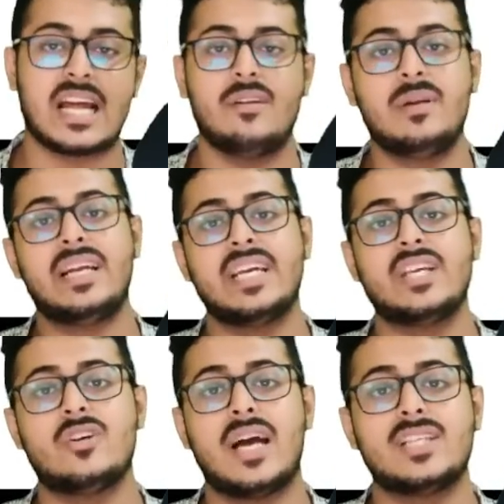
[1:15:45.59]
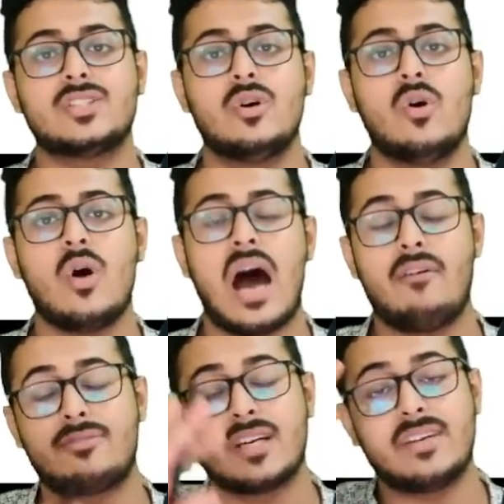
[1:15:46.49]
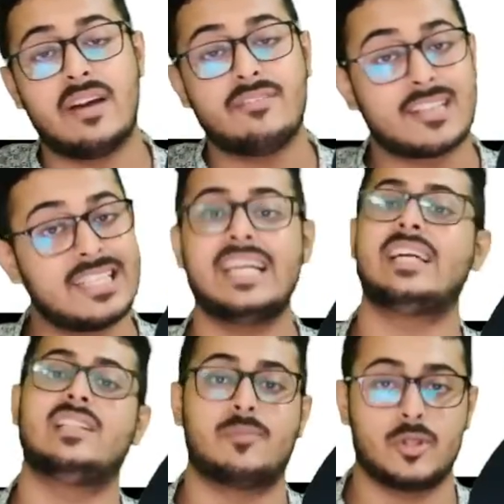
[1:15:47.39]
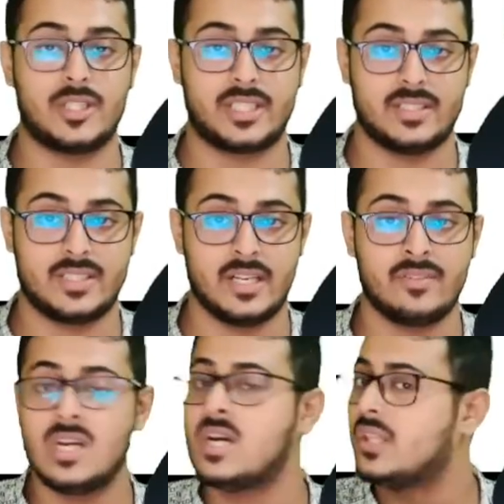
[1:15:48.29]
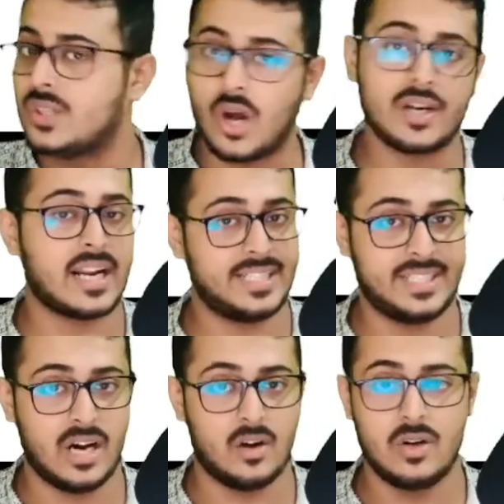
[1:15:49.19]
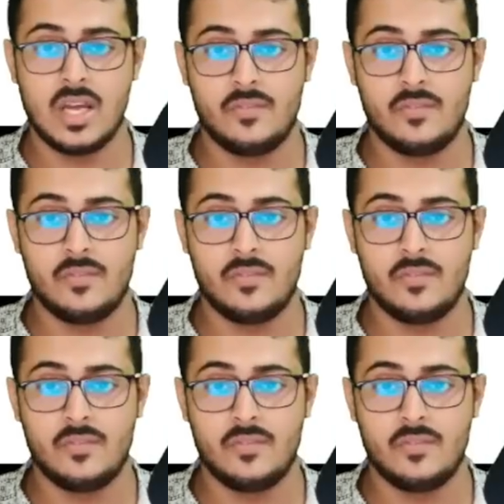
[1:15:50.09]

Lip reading: I will be letting you guys know after we have created the project itself, not right now.